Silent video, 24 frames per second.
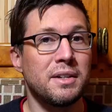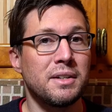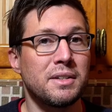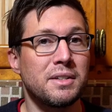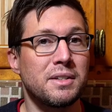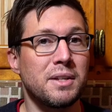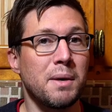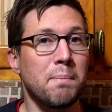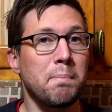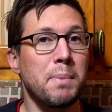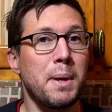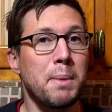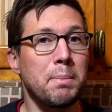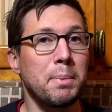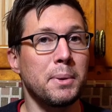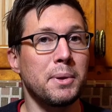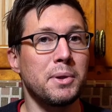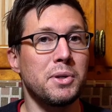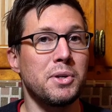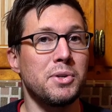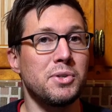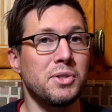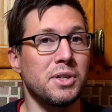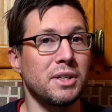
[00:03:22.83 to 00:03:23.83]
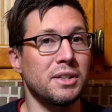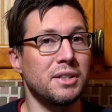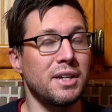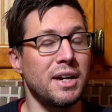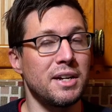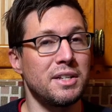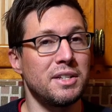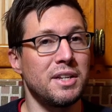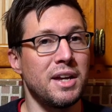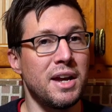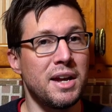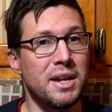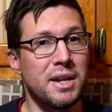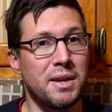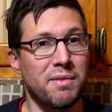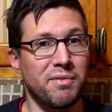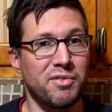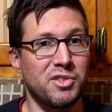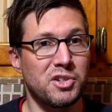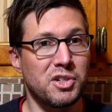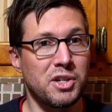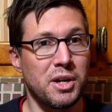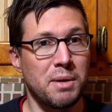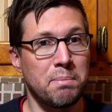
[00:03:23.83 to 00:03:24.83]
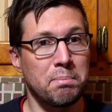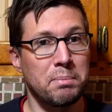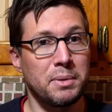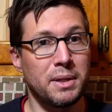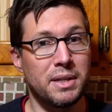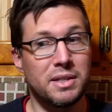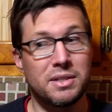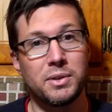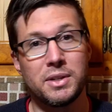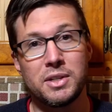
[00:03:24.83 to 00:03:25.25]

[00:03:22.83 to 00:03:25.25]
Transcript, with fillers: Some people are using titanium for chain plate.